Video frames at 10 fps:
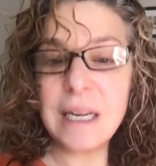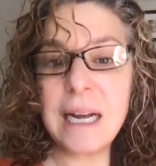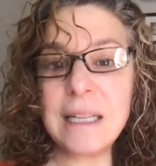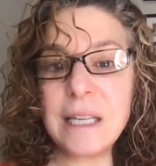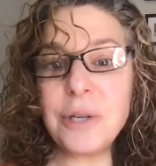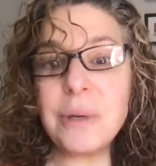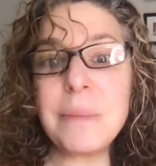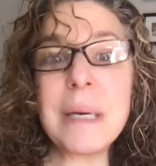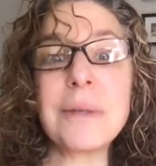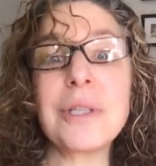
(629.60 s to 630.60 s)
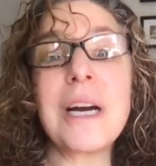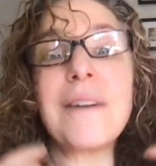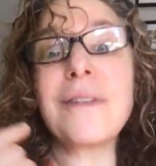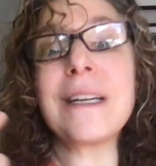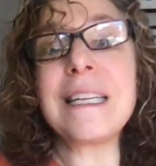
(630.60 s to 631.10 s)
and then you want to be able to
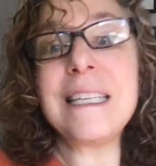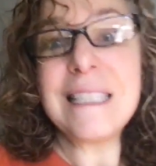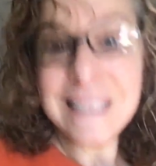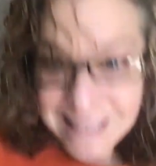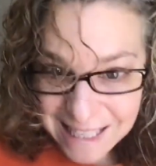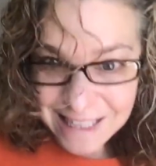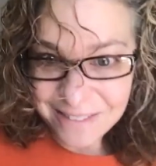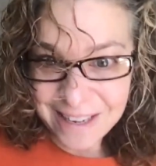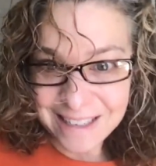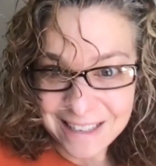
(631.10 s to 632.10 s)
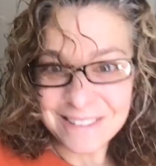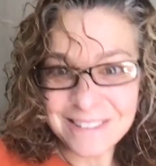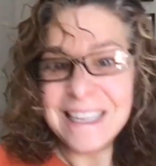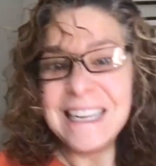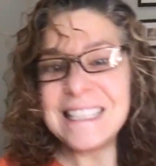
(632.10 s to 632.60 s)
confidently say the value.
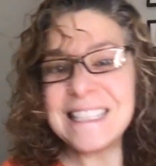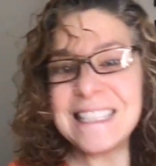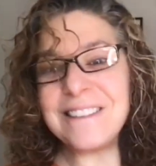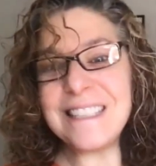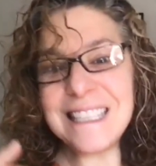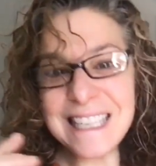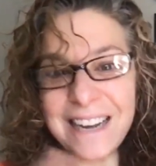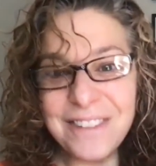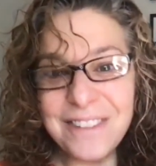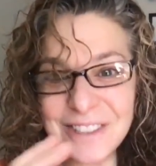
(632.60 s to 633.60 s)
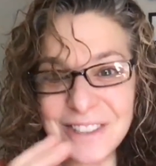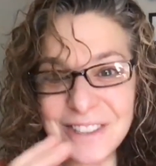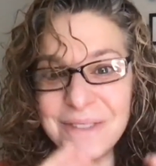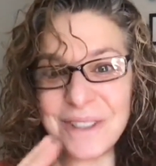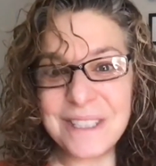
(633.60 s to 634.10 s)
So you need to have those
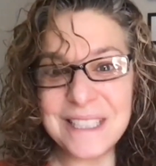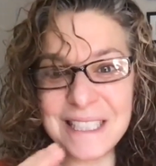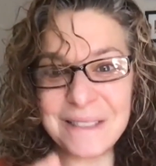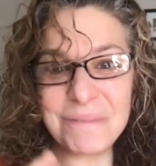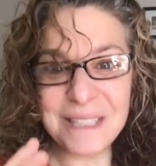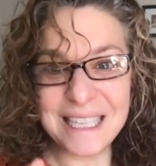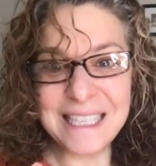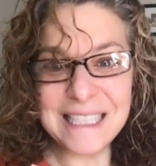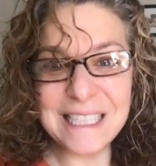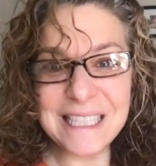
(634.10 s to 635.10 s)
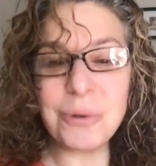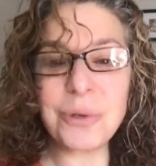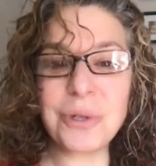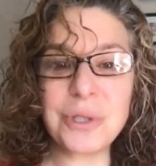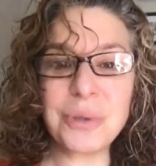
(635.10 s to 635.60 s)
components in place in
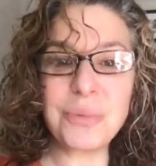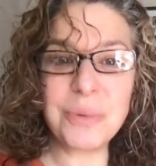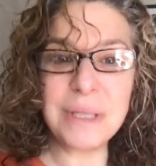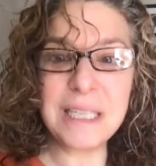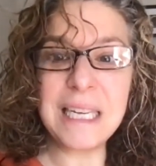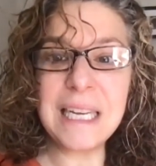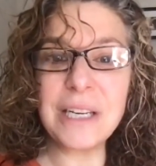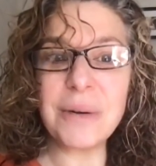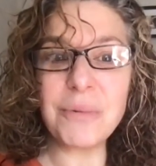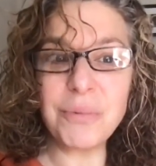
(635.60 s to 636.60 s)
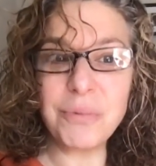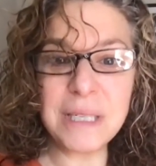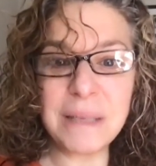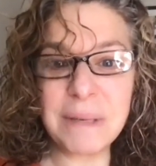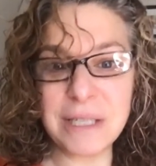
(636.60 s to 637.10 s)
order to really,
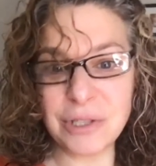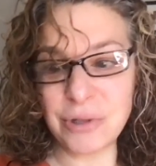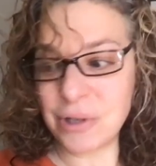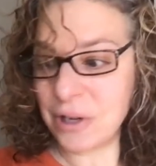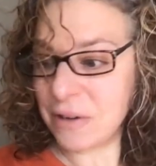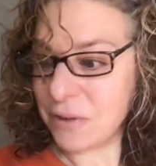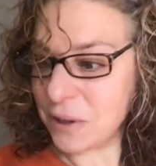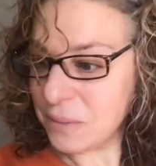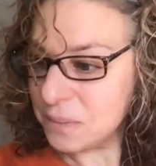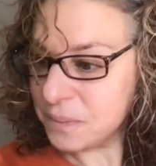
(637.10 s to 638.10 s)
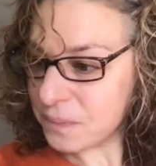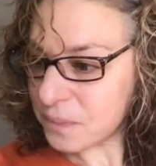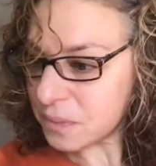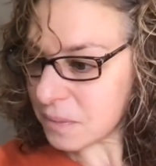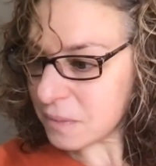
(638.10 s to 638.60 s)
really make a strong offer.
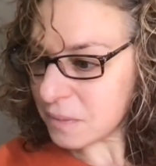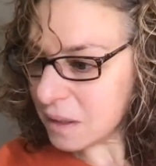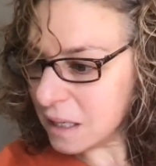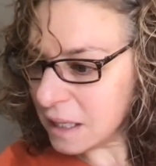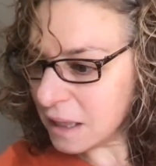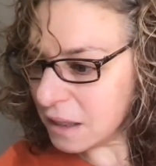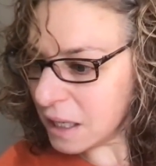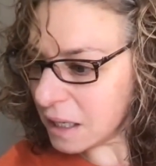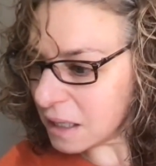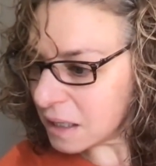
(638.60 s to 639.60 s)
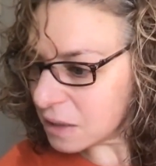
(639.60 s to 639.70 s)
I think,